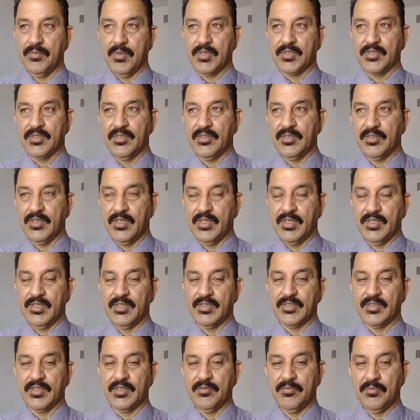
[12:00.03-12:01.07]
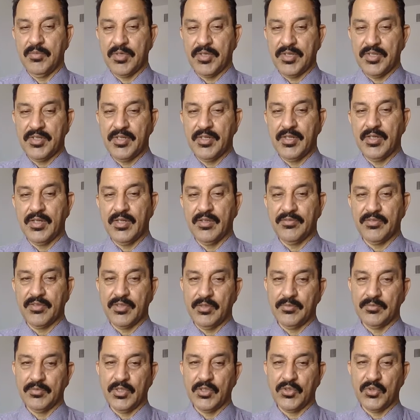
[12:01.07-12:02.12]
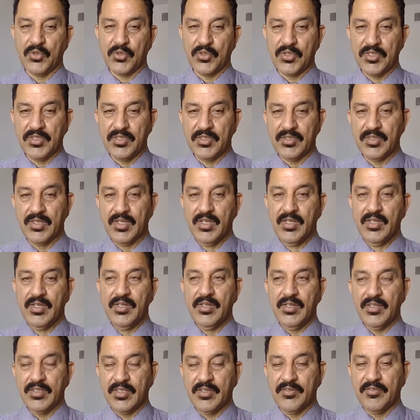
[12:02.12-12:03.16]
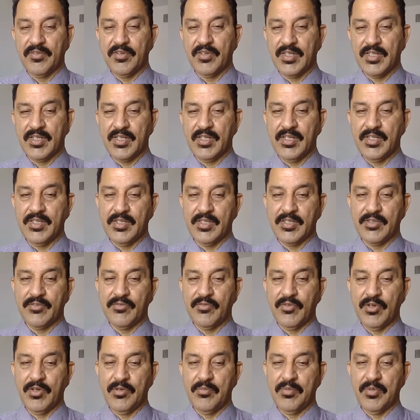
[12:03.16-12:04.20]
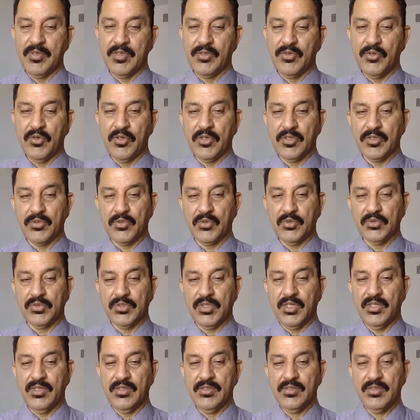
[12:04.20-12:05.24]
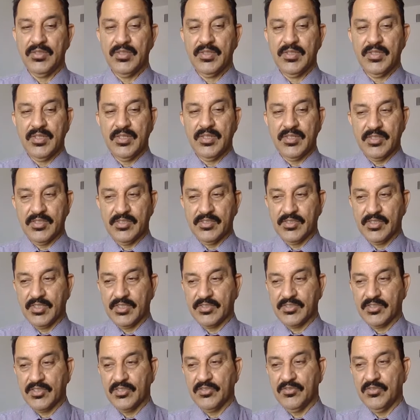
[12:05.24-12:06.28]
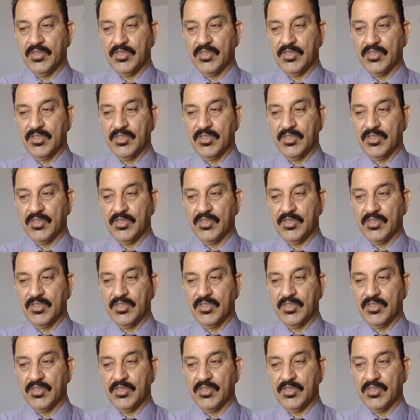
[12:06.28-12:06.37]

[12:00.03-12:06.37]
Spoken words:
metal or material from the corrosion, definitely it will be going to the disaster.